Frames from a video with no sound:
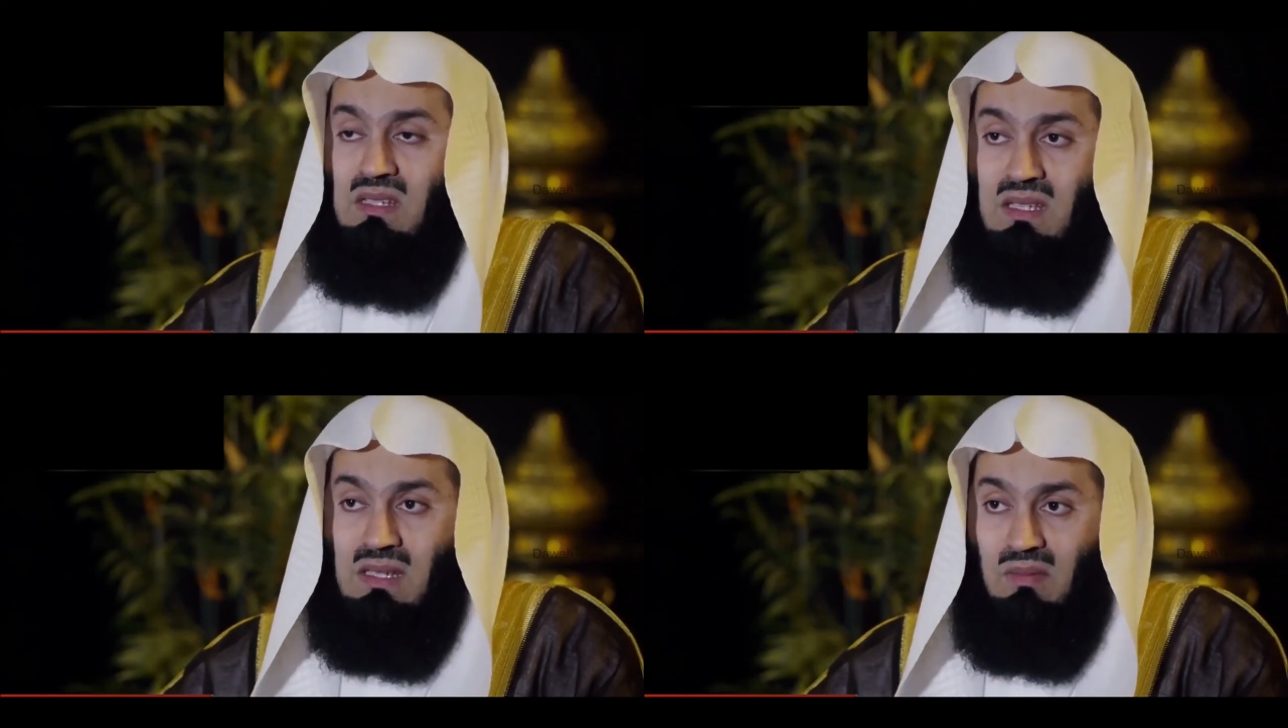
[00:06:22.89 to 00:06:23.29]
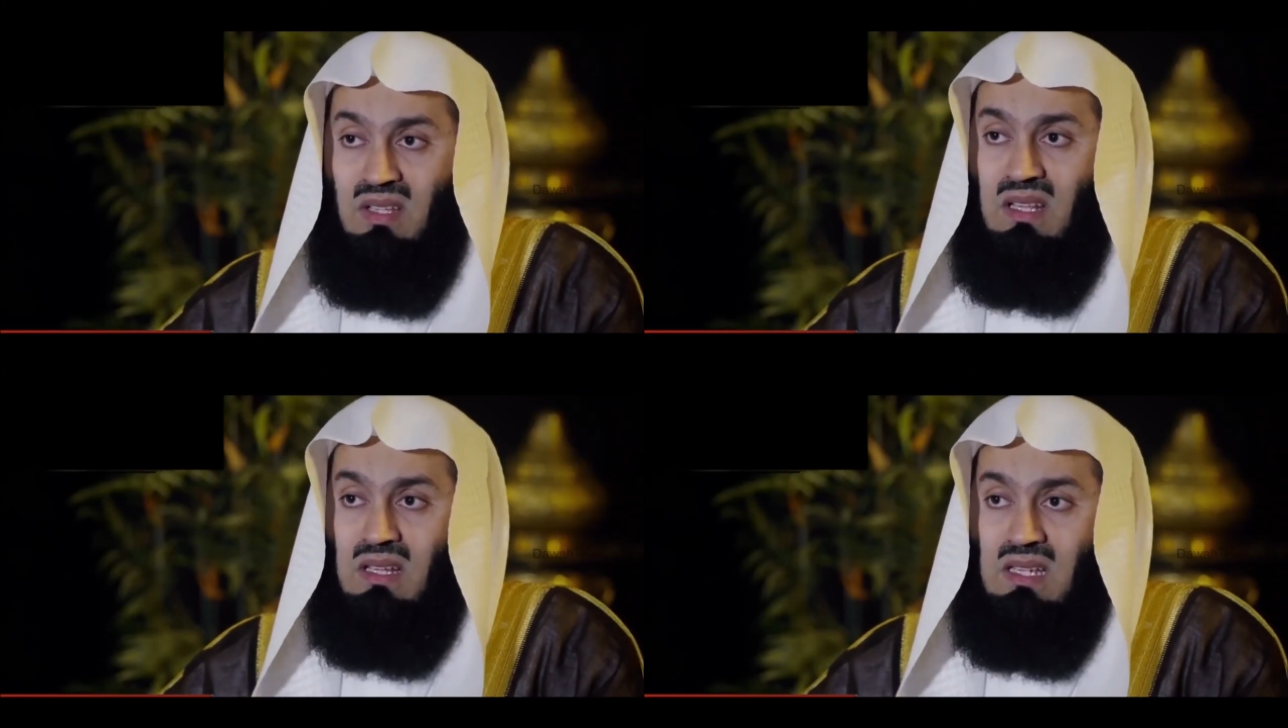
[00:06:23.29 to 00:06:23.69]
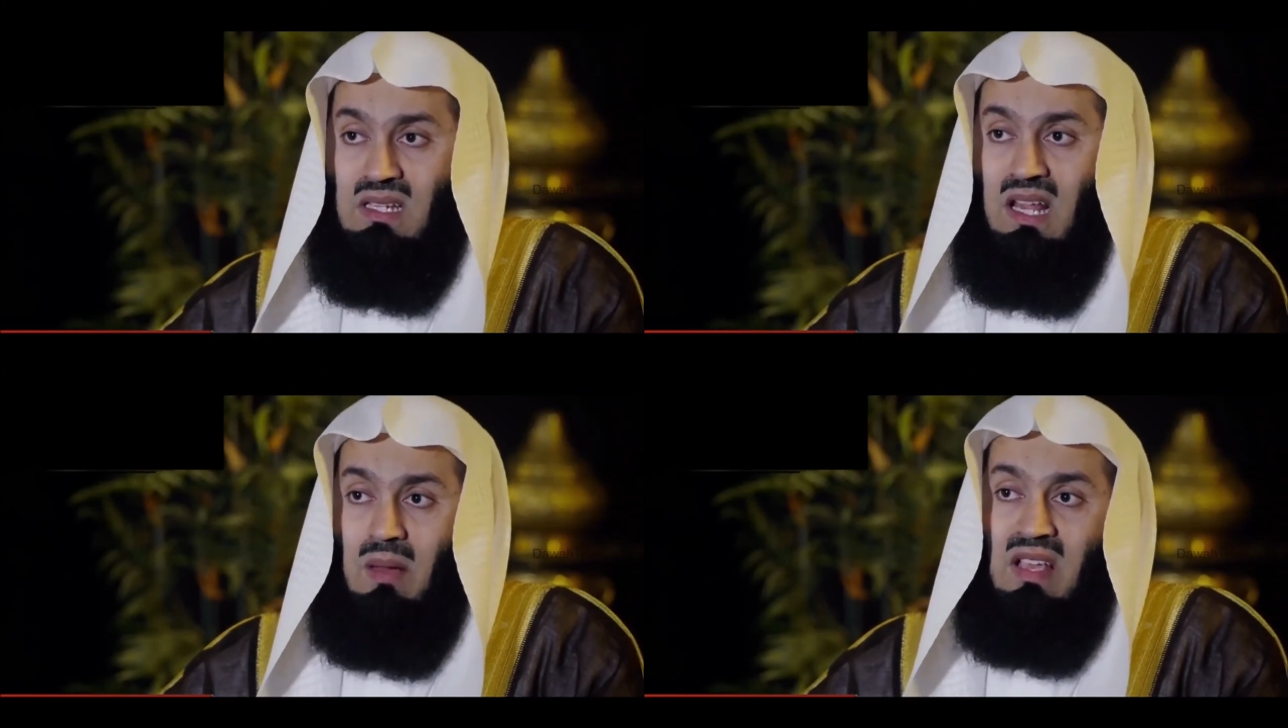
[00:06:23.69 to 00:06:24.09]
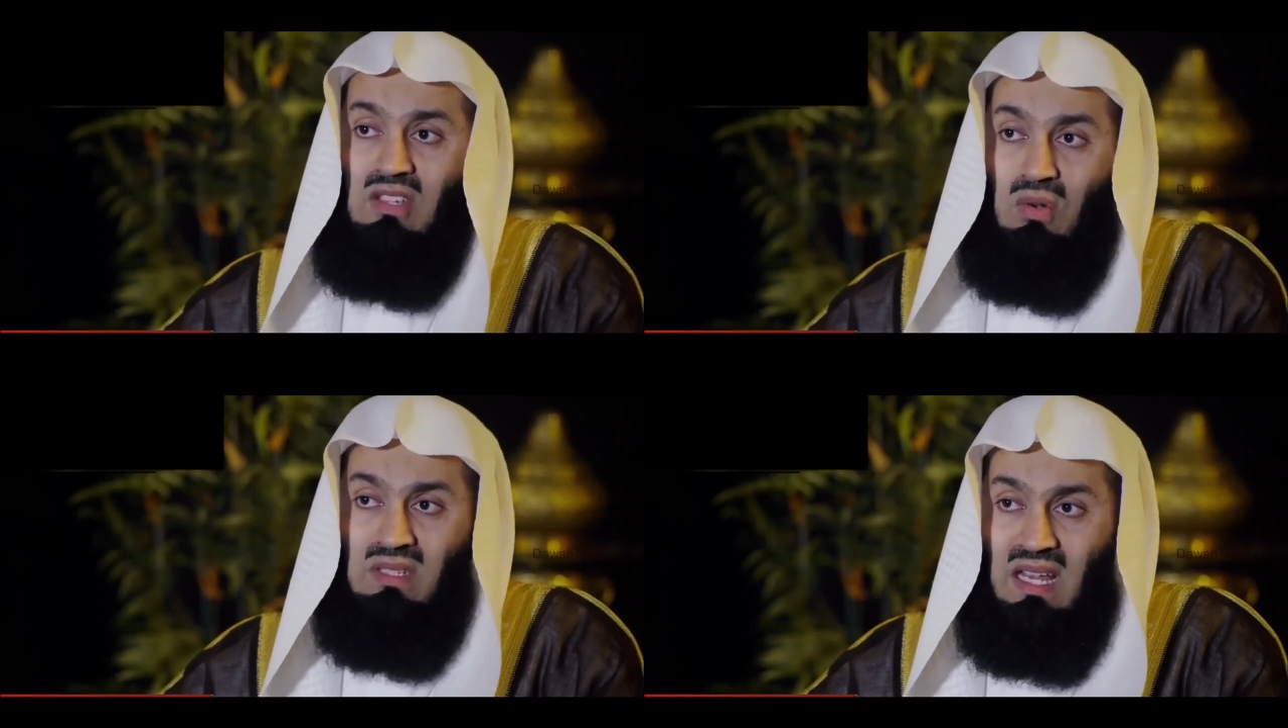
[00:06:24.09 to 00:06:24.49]
This is something that
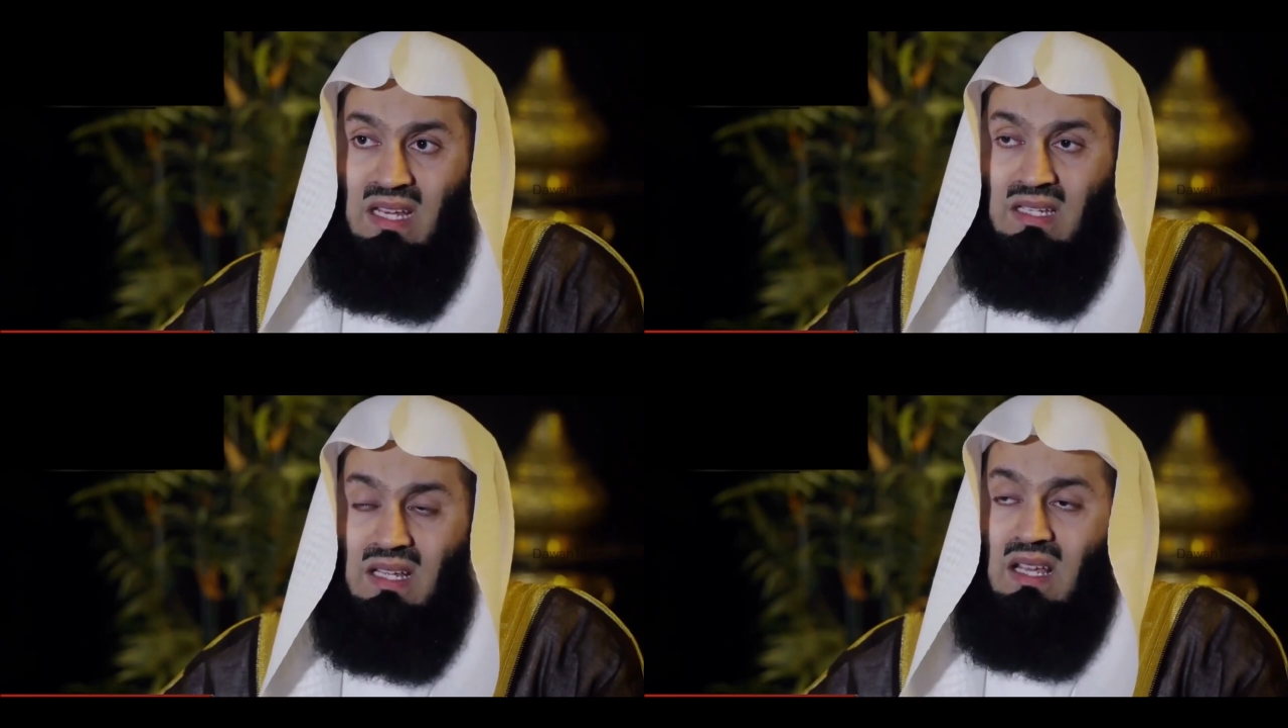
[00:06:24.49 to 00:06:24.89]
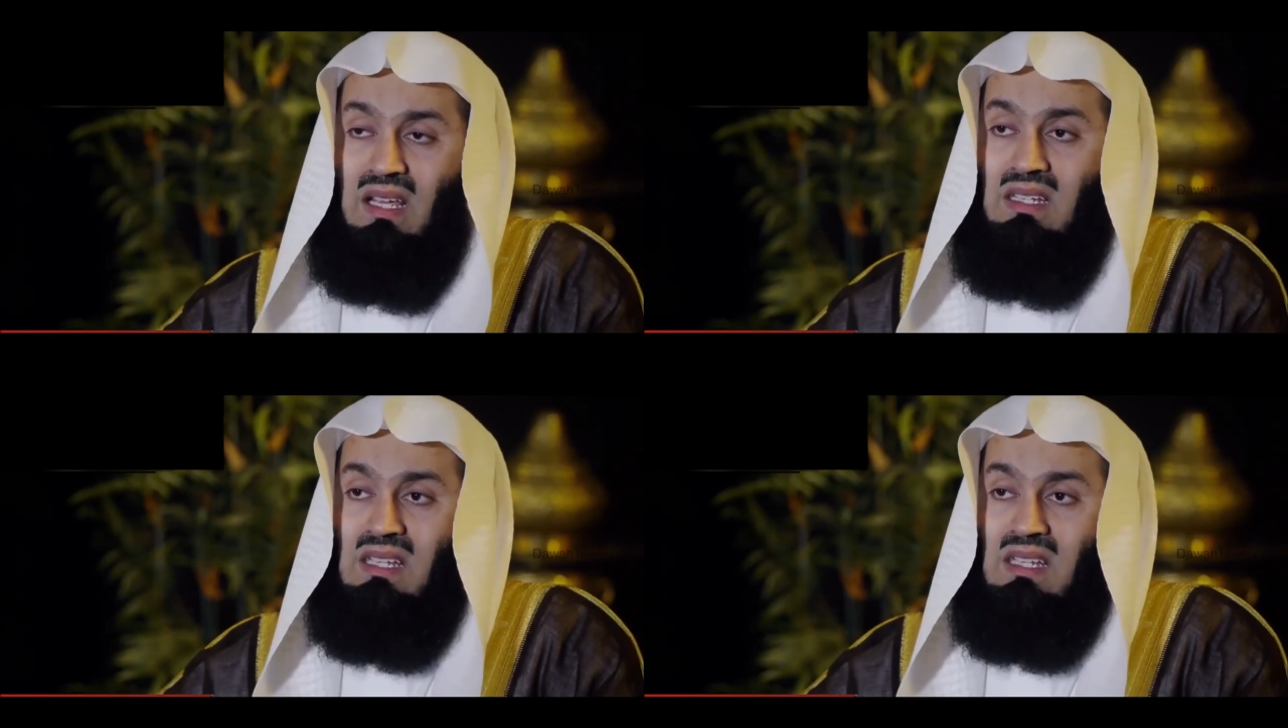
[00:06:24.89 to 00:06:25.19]
Islam has ordained.